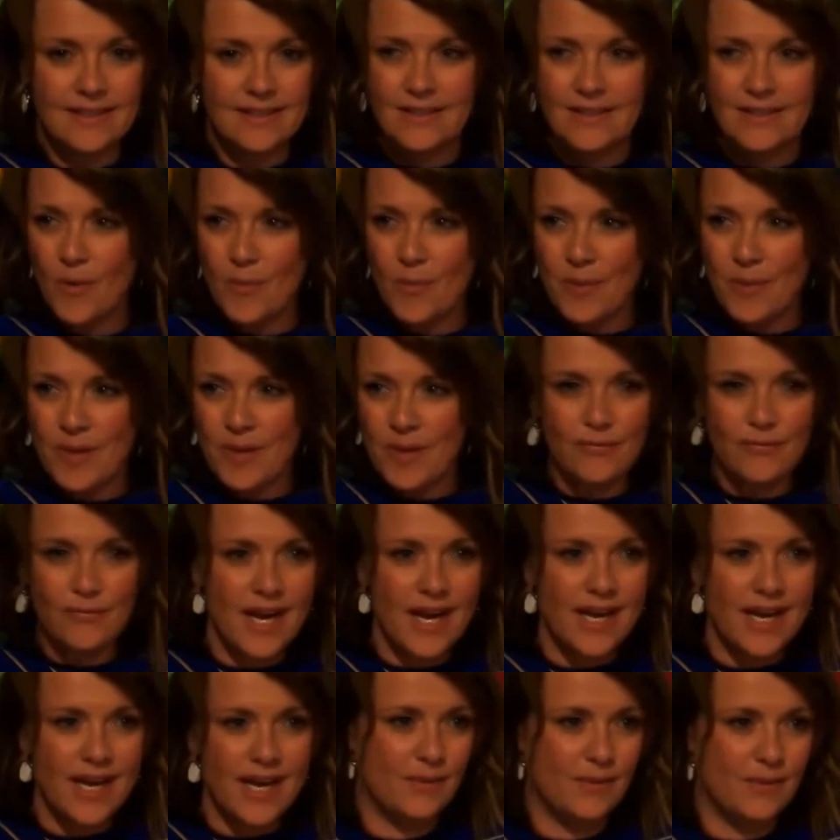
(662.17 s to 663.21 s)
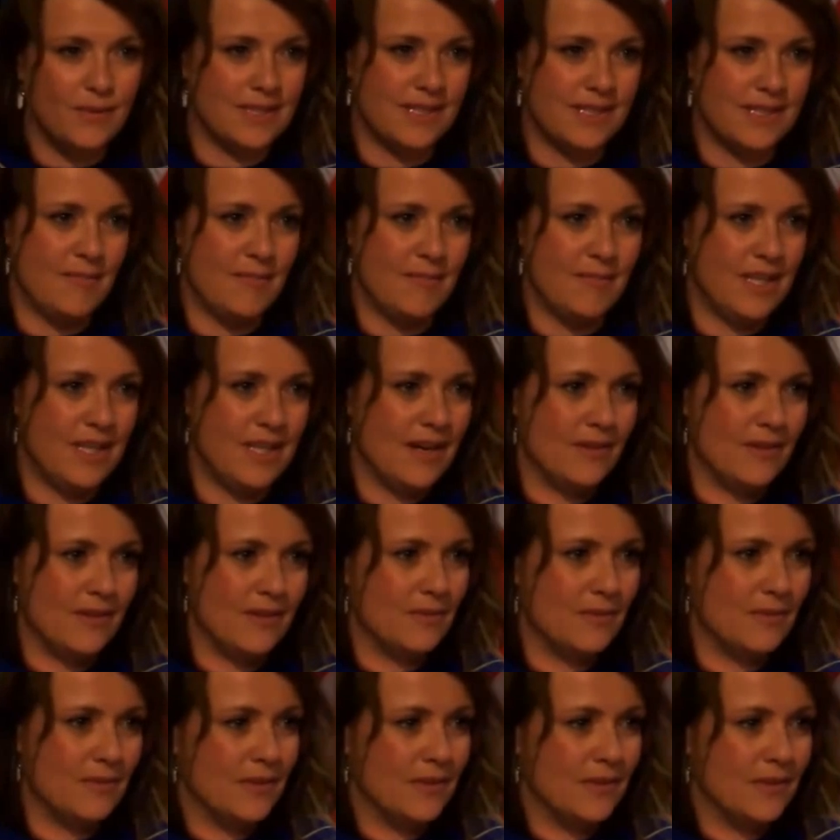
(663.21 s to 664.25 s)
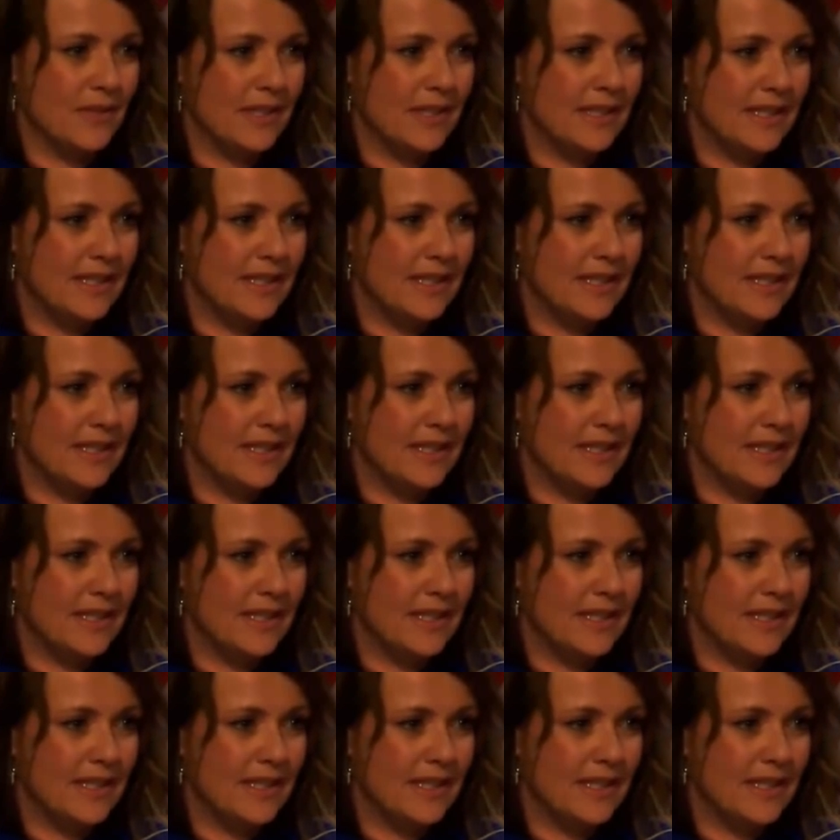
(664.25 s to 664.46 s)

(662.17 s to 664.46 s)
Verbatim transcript: Don't be afraid of what's coming down the road.